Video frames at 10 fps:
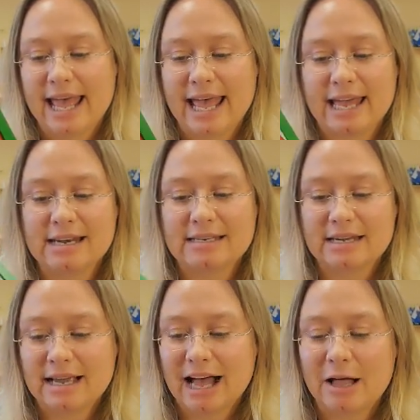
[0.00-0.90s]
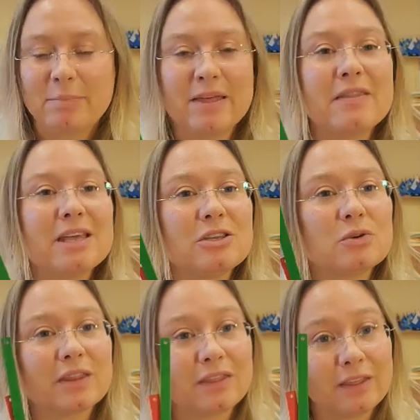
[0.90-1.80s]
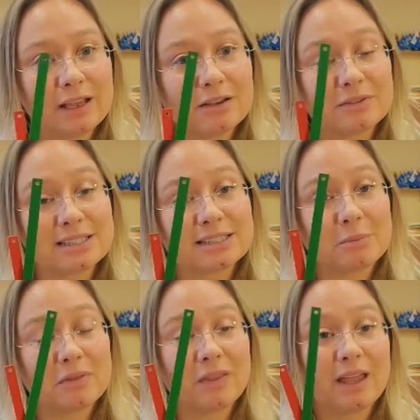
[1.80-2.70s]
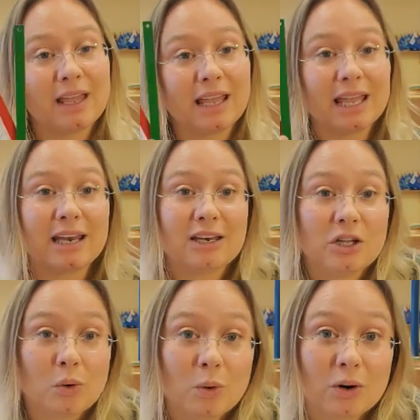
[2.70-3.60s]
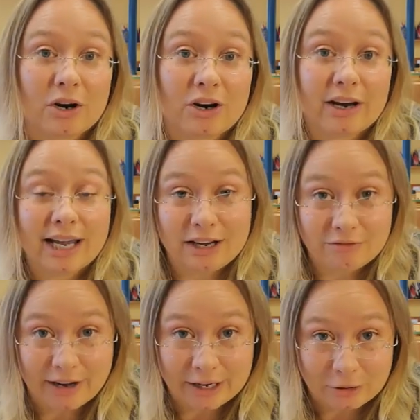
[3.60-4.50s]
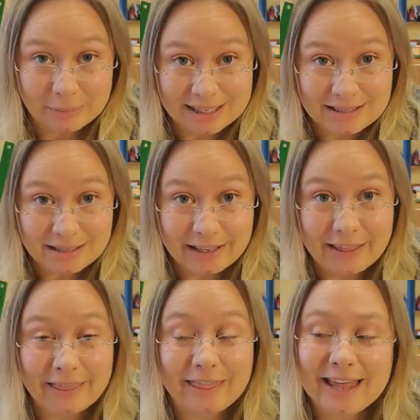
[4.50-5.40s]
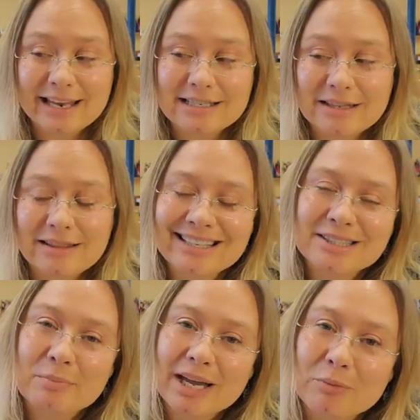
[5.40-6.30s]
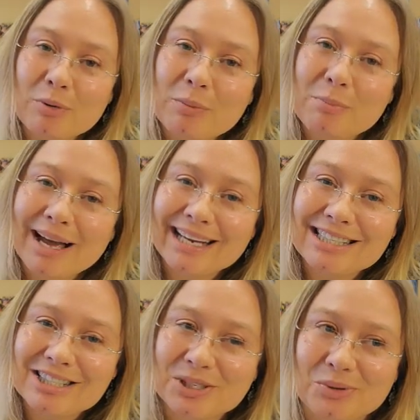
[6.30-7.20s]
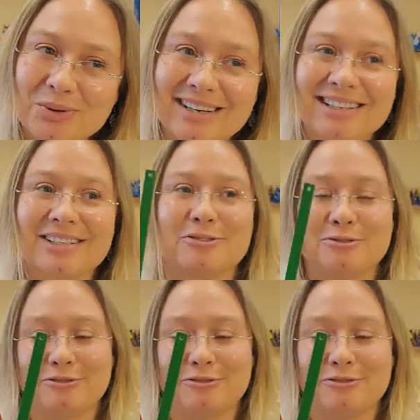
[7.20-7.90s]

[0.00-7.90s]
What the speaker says: And I bet that you can think of something in your environment that this might remind you of.